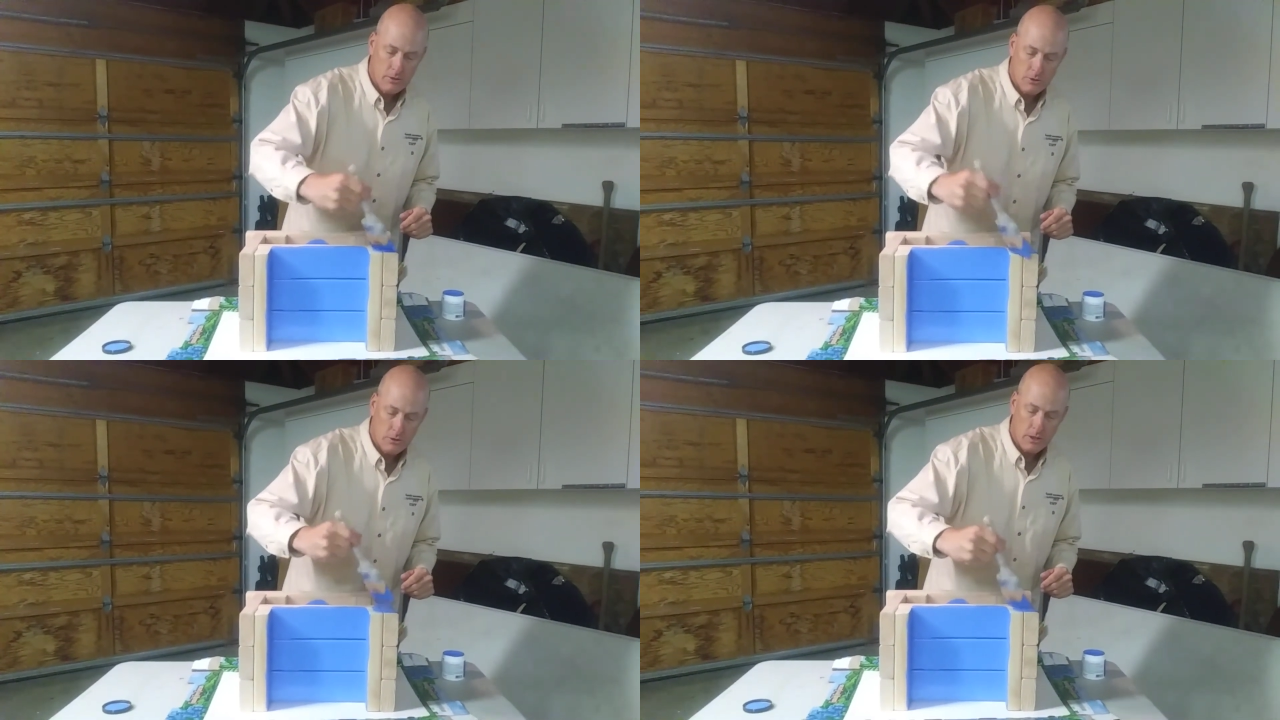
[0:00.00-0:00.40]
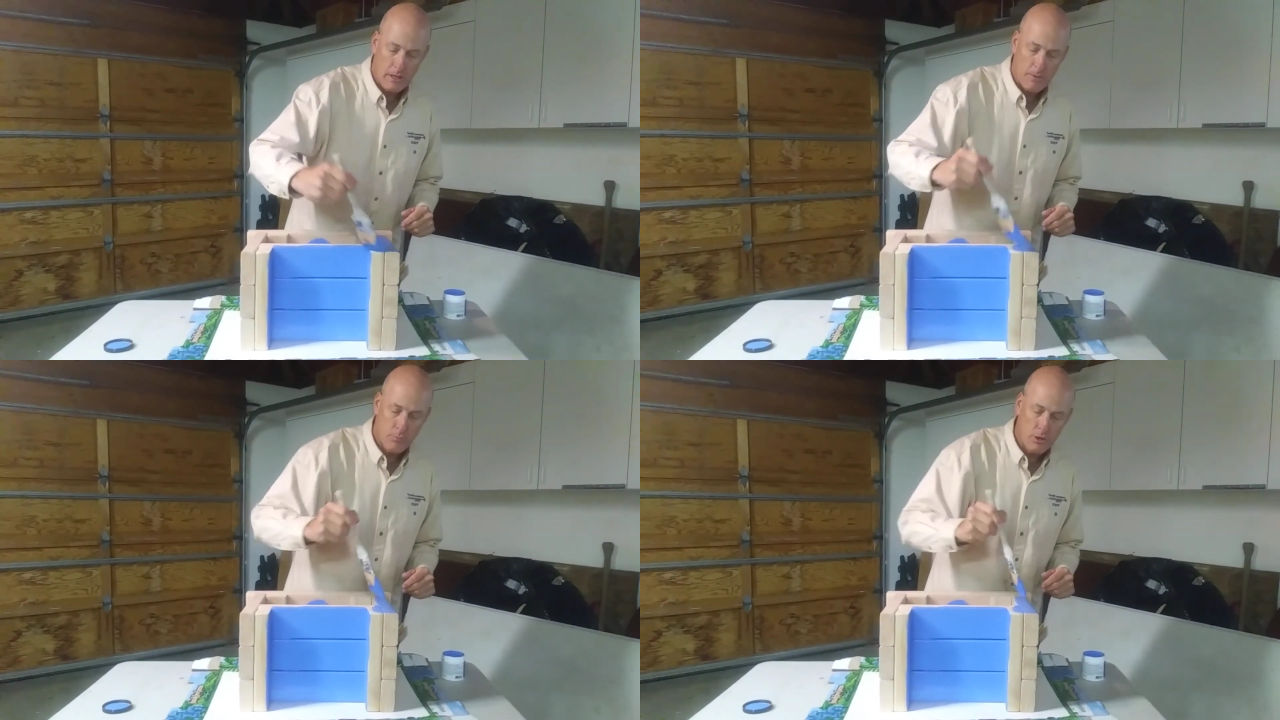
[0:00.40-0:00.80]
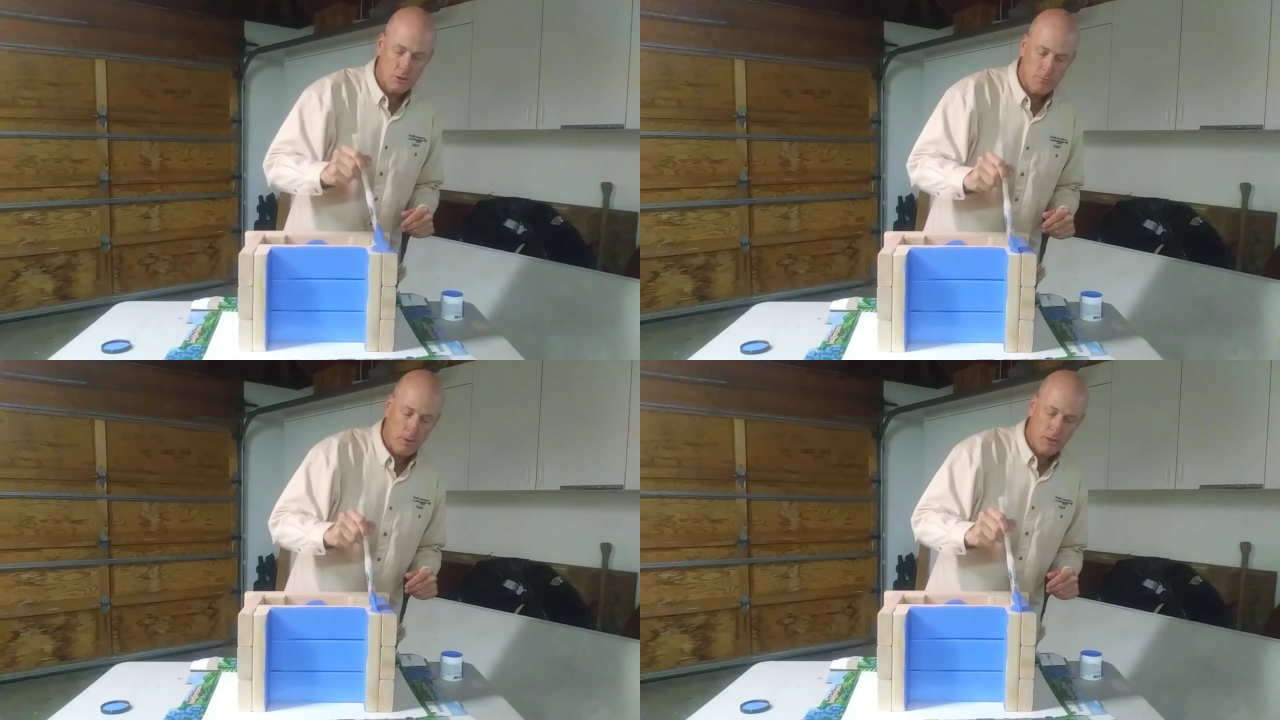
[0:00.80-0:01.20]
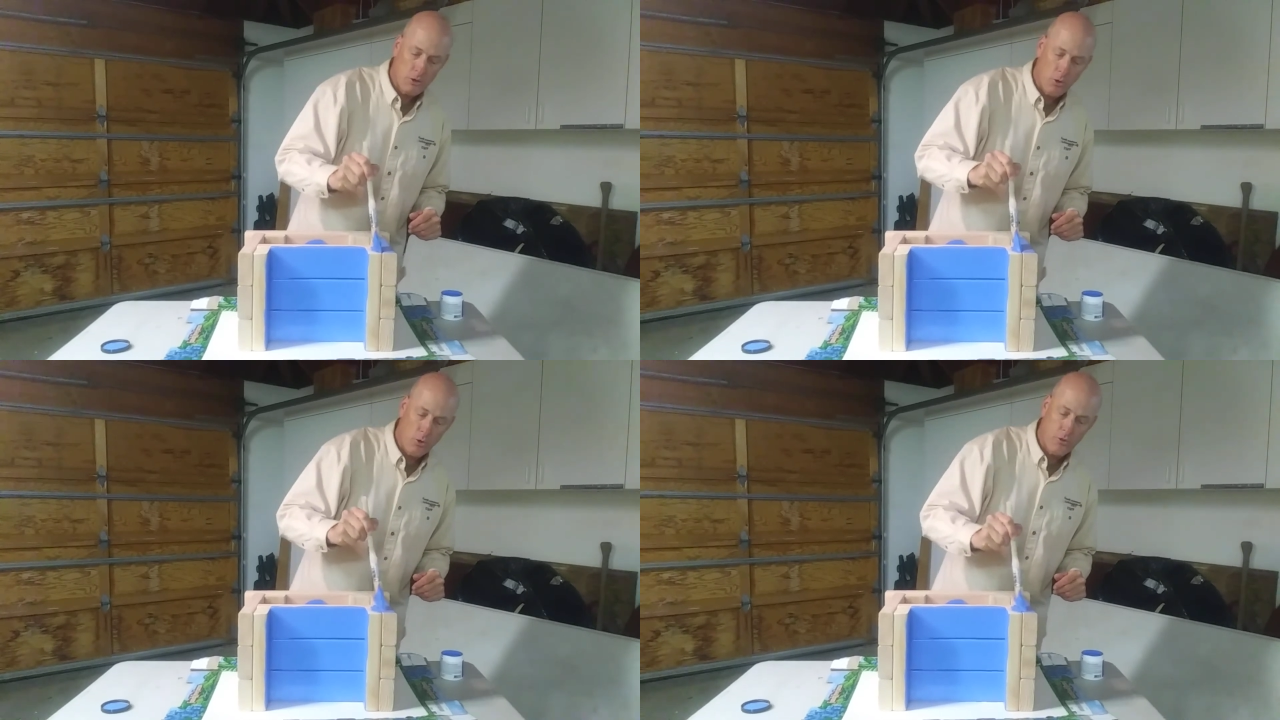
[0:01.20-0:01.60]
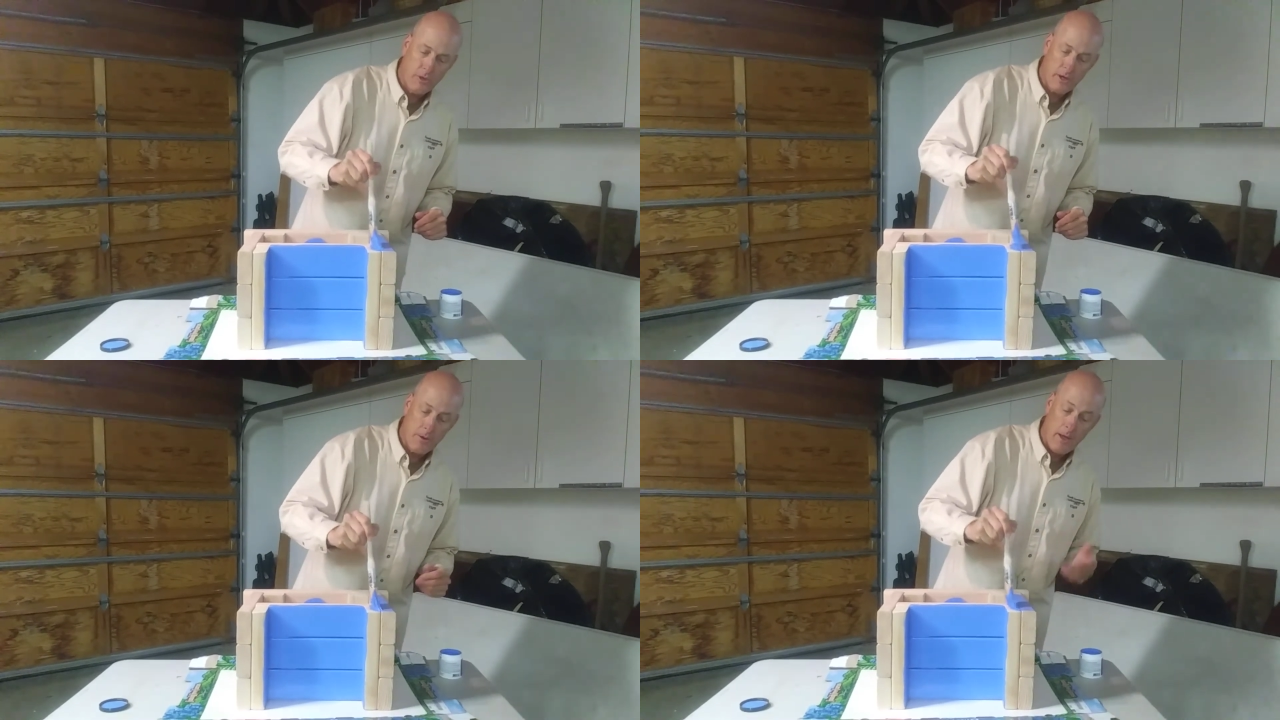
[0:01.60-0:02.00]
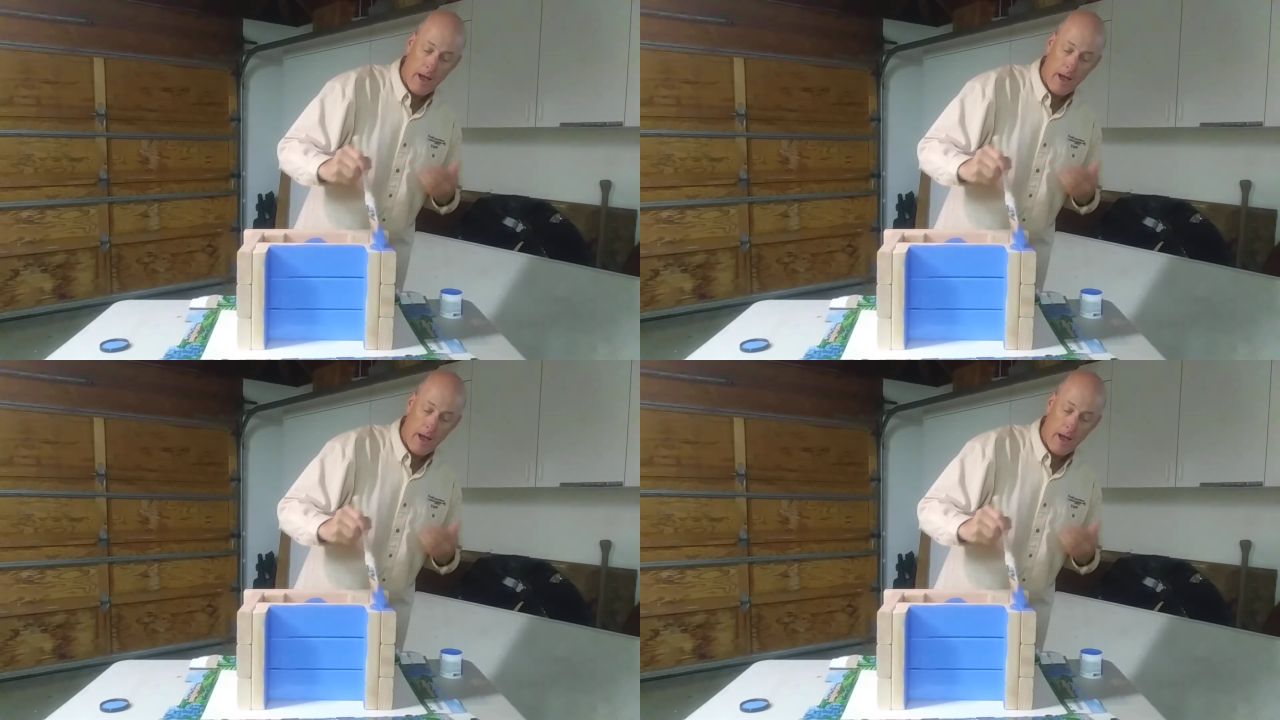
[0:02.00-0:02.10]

just get that brush and paint the whole thing.